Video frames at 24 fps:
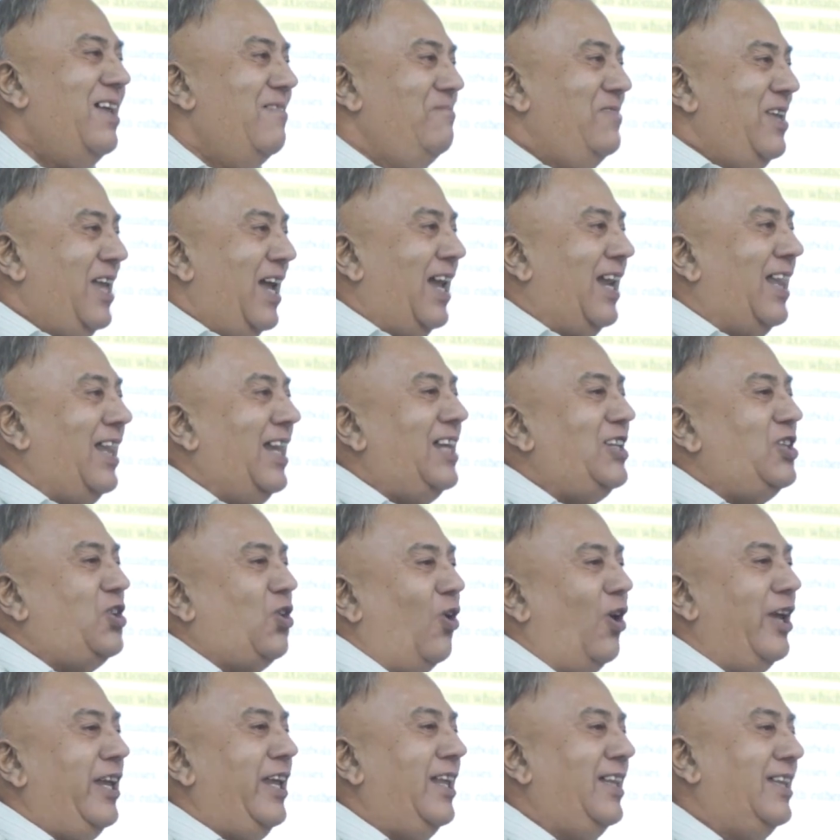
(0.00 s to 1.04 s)
Merely
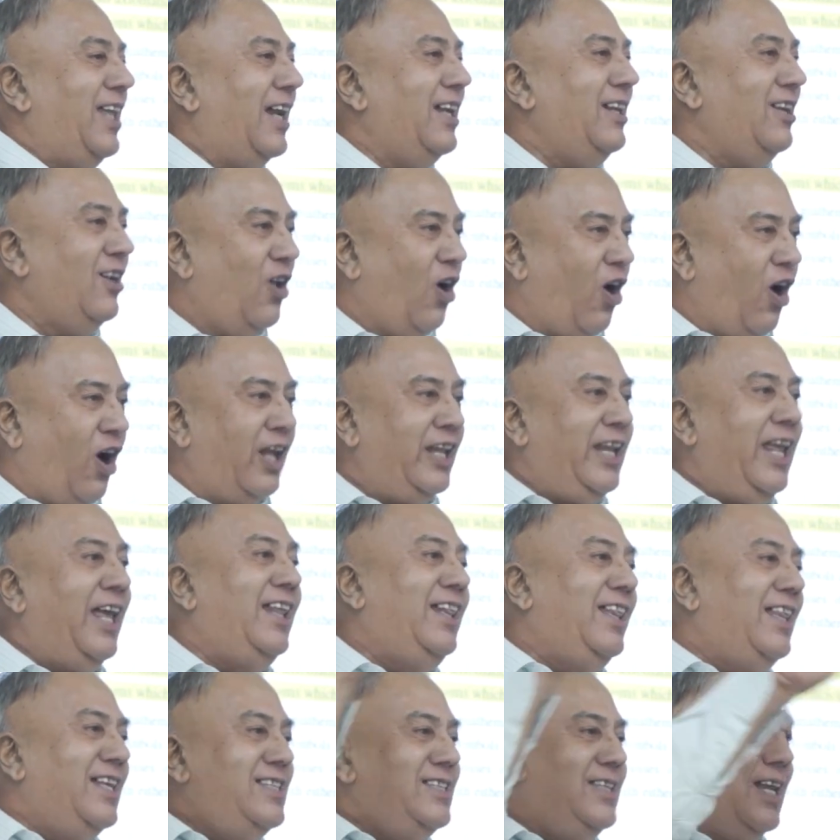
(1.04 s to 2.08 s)
showing that
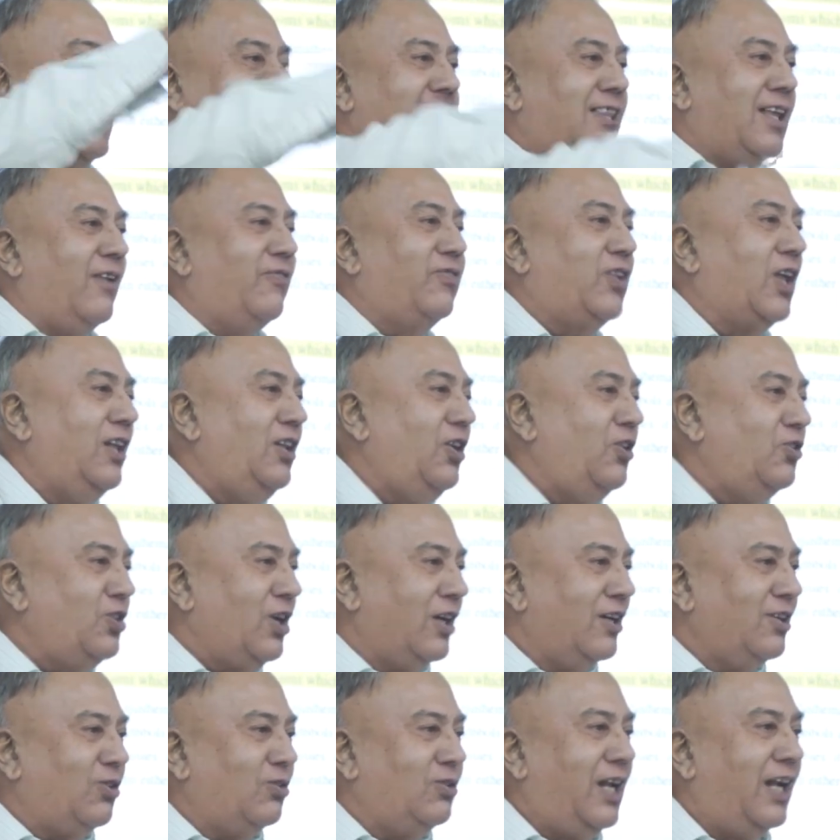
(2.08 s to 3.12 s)
non-existence of
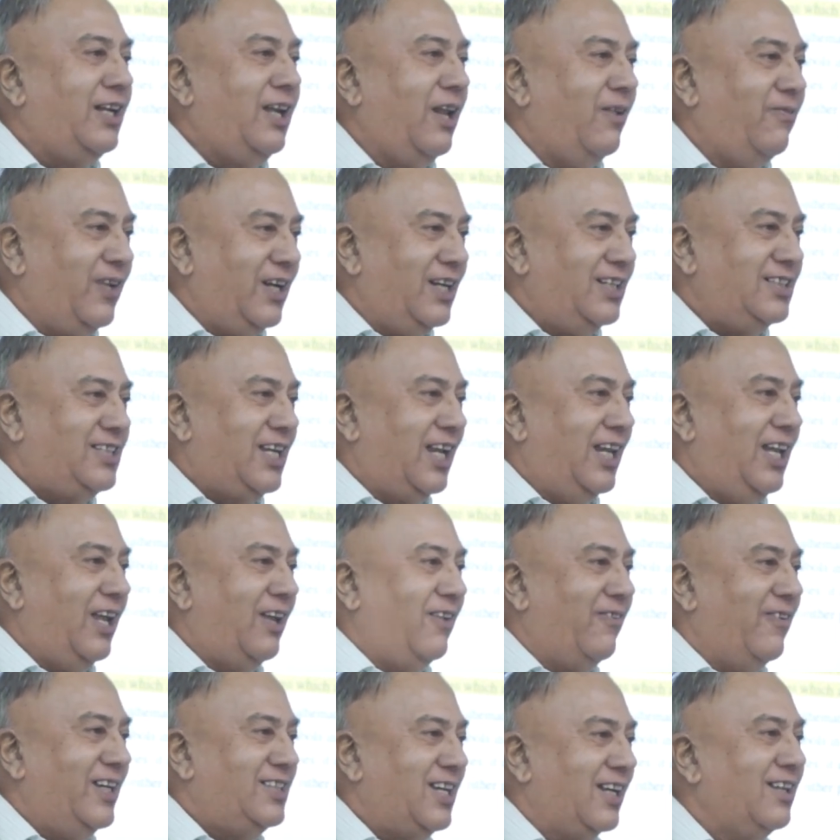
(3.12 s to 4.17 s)
solution to that differential
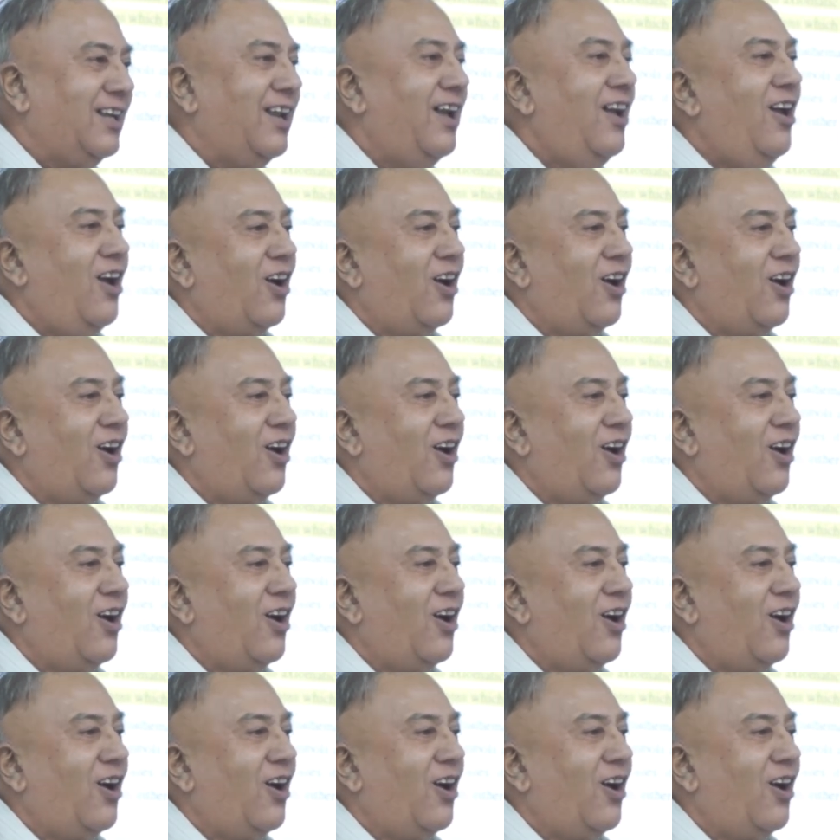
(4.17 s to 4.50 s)
equation